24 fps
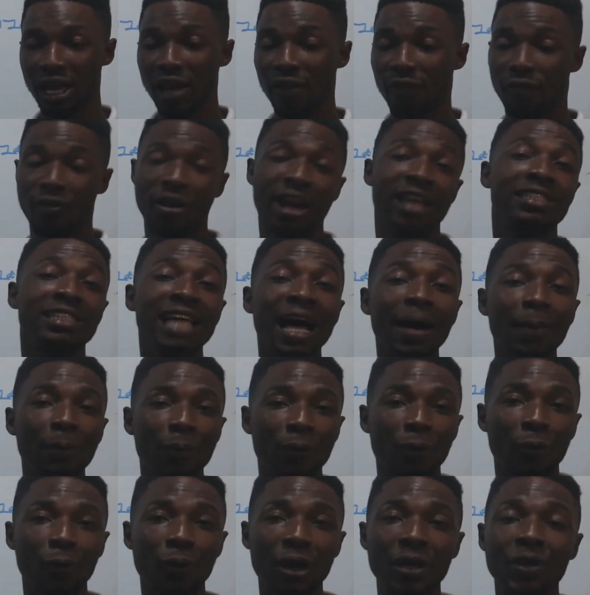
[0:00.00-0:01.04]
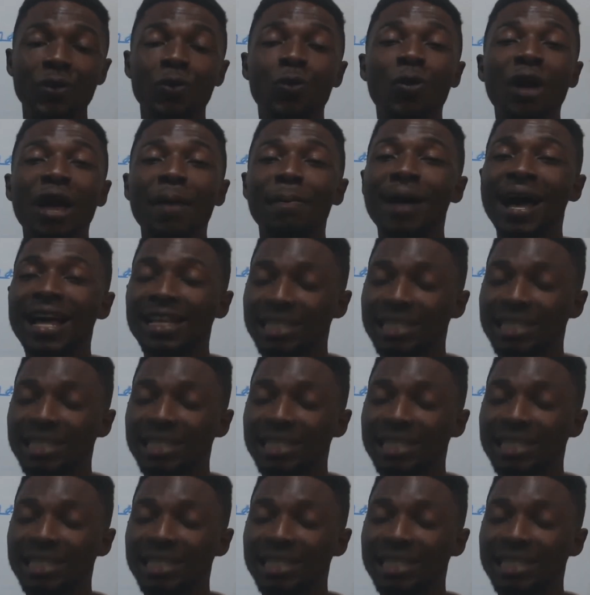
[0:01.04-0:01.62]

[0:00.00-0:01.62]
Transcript: For example, when you go and buy